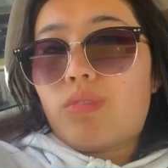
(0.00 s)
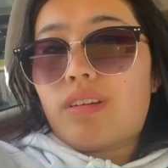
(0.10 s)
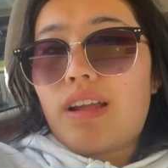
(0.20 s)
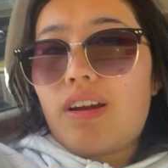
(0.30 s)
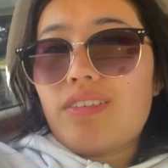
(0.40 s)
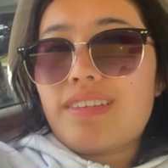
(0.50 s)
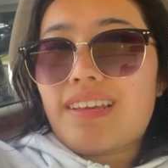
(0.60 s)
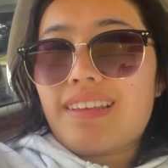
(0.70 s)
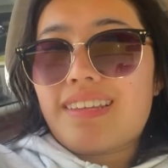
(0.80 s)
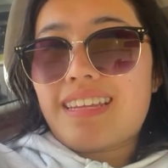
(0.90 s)
We're now in
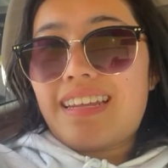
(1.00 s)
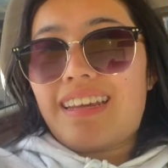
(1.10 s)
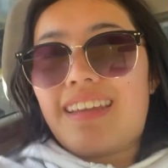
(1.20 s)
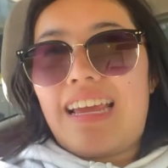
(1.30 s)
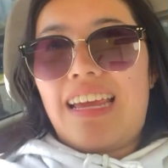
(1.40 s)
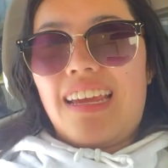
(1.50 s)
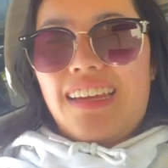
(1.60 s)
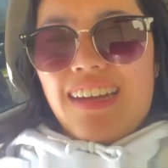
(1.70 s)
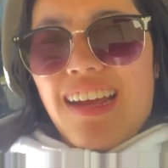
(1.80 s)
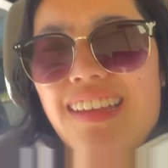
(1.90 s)
Daly City,
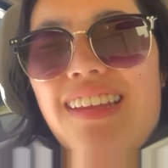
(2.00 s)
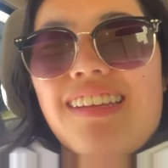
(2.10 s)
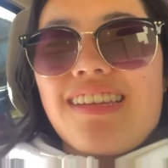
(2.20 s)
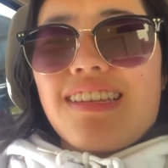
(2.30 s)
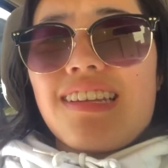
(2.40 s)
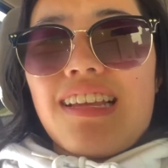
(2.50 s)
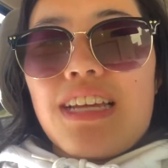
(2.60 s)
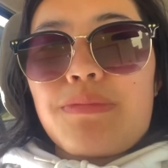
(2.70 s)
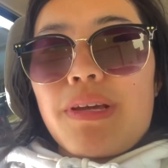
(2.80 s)
and I think this is the last